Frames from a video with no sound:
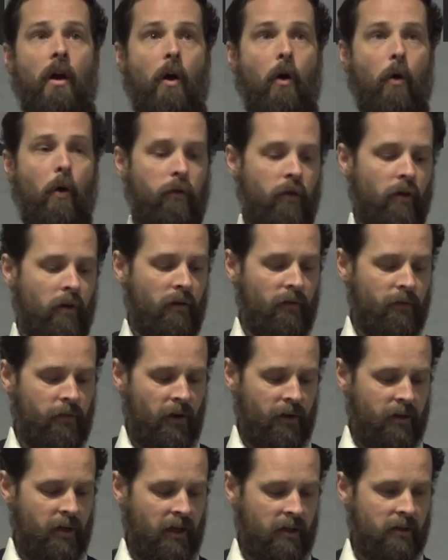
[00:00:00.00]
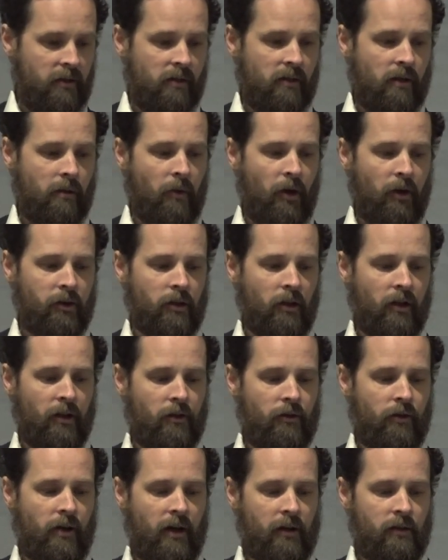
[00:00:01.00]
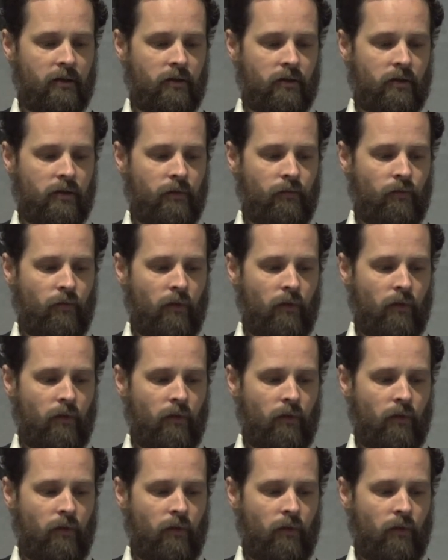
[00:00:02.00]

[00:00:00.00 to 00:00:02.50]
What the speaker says: over Vertex's commercial interests?